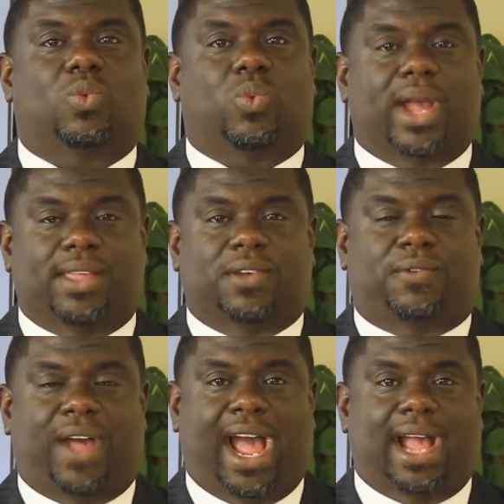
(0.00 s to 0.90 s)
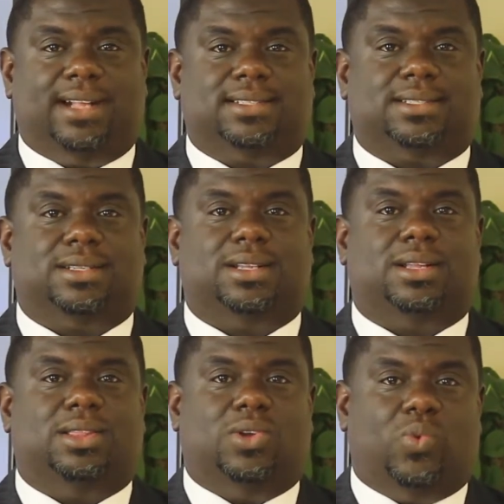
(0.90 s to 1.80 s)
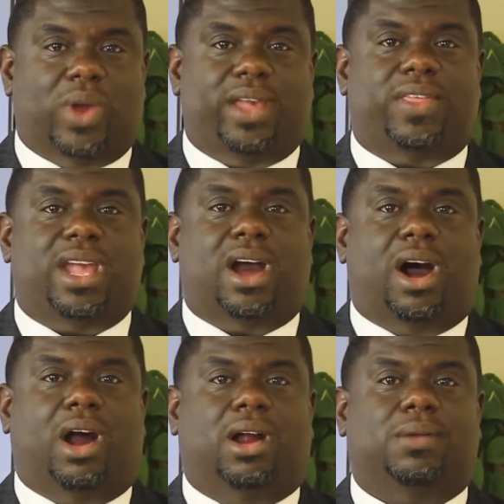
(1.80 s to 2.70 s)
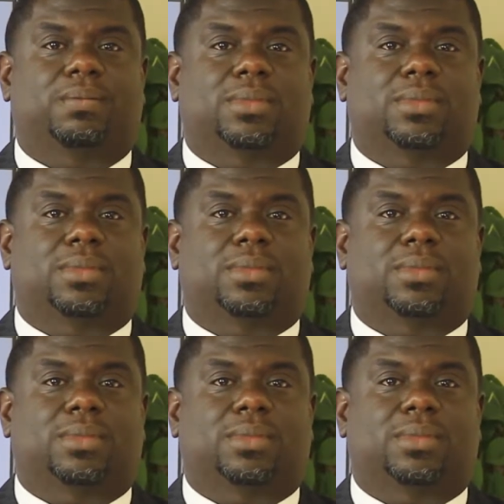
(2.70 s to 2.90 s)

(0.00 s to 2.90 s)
Weigh the facts the way they are